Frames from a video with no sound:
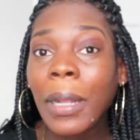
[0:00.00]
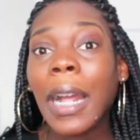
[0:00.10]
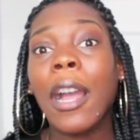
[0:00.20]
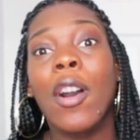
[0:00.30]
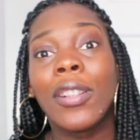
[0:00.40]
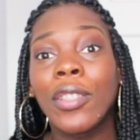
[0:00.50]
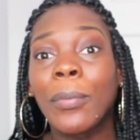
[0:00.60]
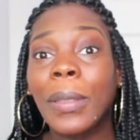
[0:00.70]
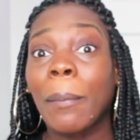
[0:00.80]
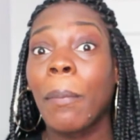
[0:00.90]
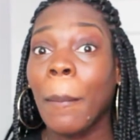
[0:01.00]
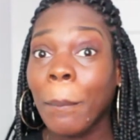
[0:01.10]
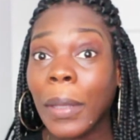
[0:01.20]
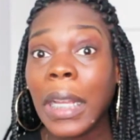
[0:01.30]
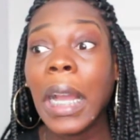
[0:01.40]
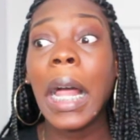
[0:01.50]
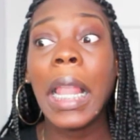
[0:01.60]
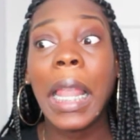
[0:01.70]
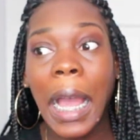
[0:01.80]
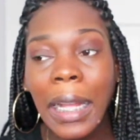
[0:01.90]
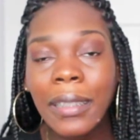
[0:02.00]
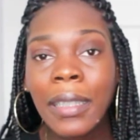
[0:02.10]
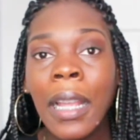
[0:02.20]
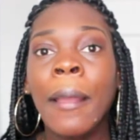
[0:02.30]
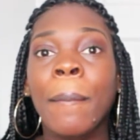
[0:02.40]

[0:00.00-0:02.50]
but I'll also be pumping a lot,